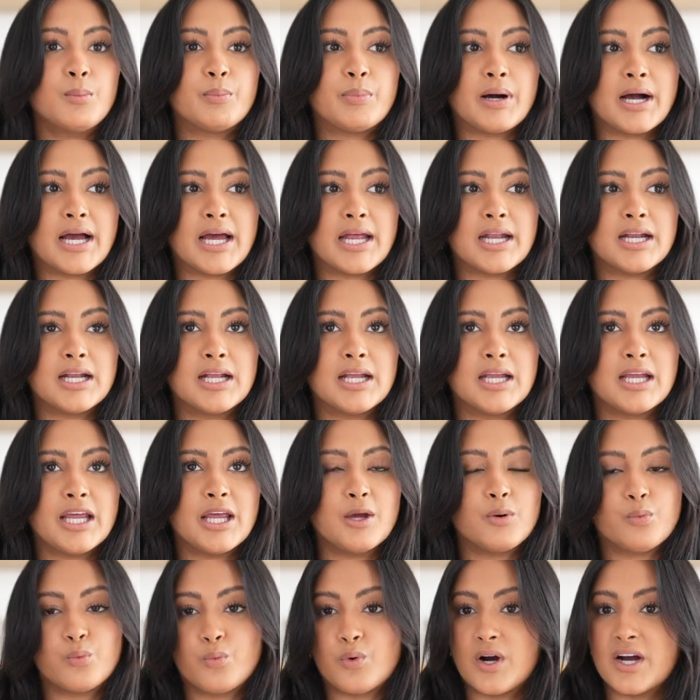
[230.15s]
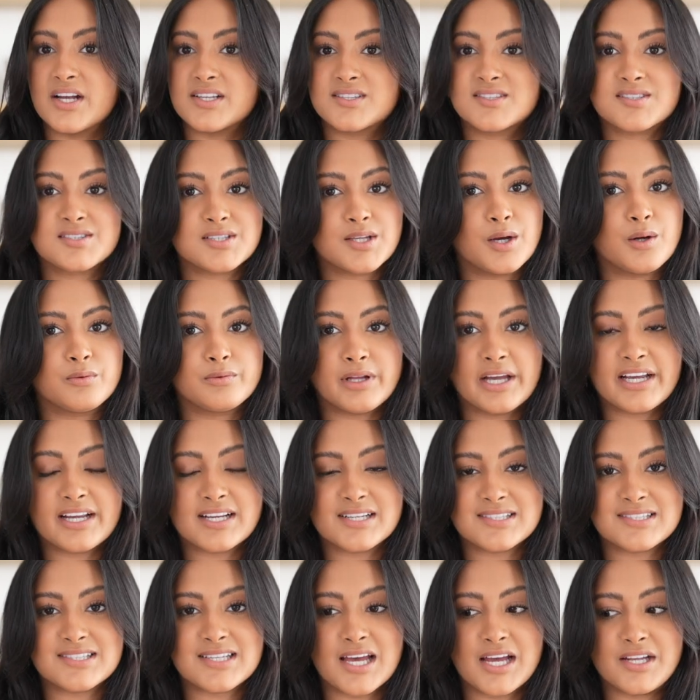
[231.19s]
But it was slow, like
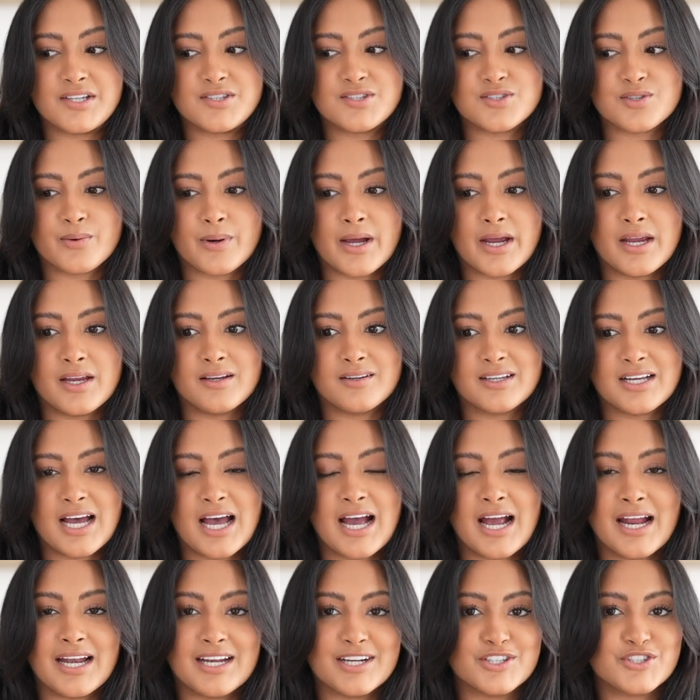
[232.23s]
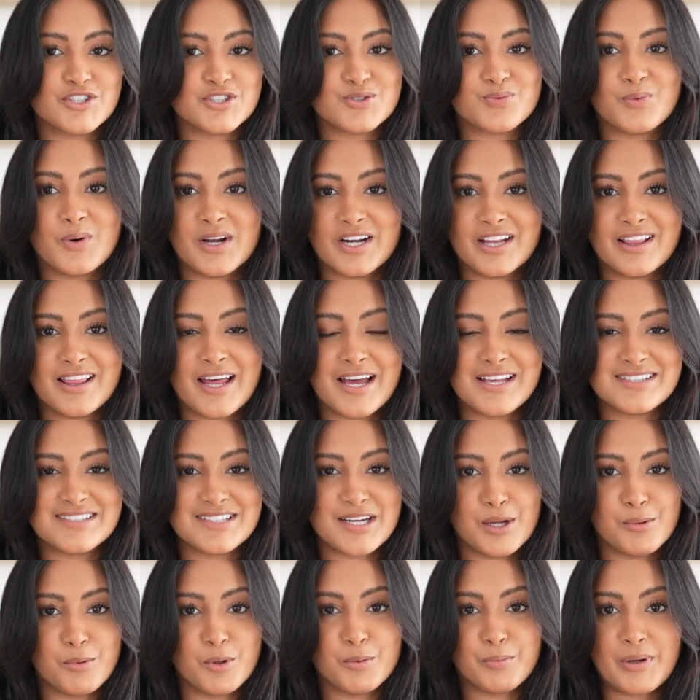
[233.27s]
I said, so I kind of just wanted that
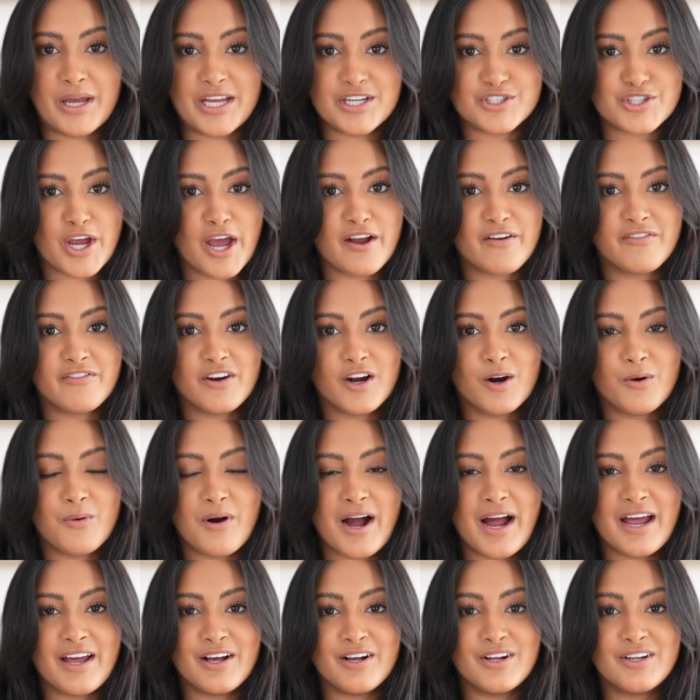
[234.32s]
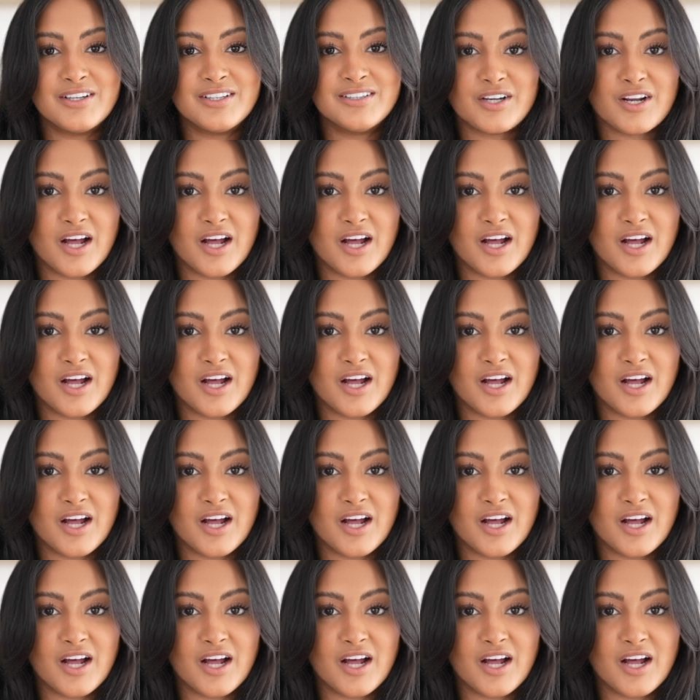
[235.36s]
stable paycheck for a while.